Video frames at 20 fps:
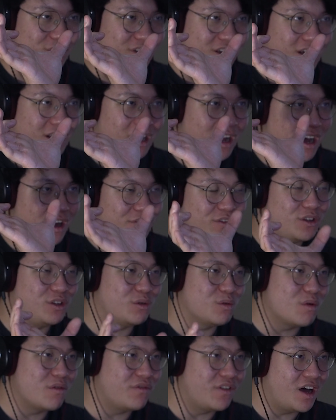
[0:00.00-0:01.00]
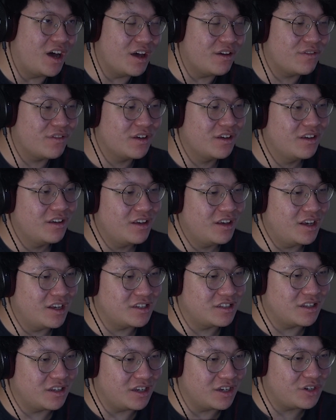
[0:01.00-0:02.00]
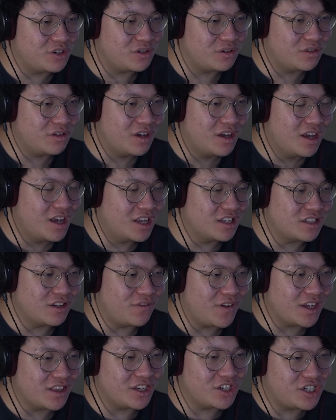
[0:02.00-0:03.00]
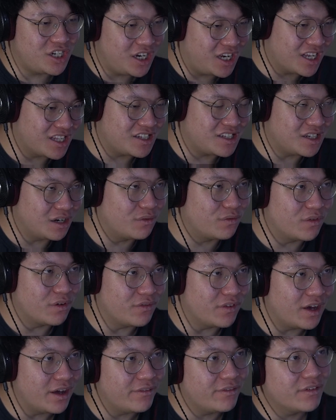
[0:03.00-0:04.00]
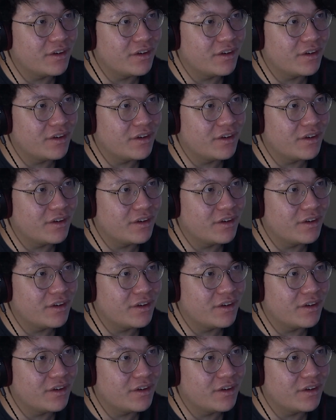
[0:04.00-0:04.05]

get after you revive is the issue. It's the fact that she can self revive.